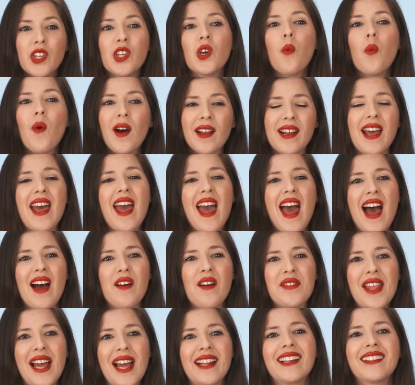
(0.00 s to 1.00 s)
You want to
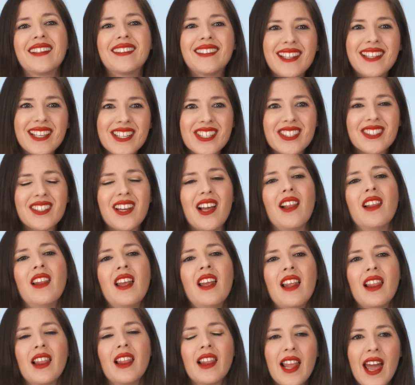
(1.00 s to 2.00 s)
have that additional
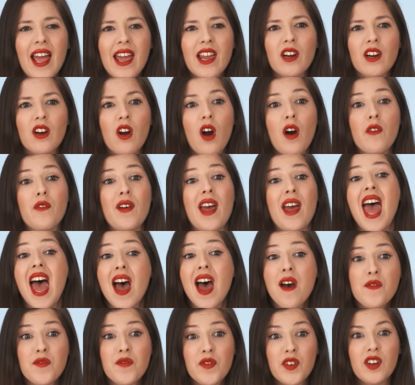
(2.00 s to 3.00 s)
layer of
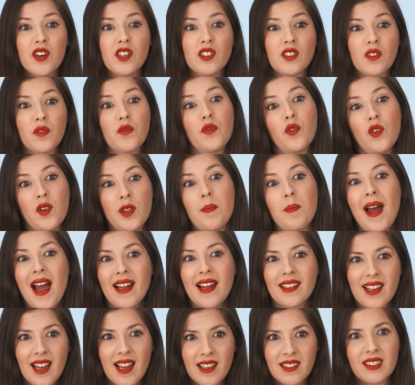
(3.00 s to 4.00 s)
effort for the
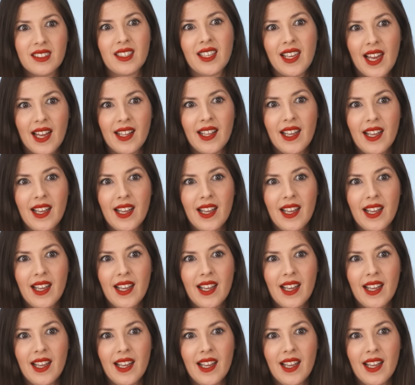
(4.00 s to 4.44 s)
bad guys to get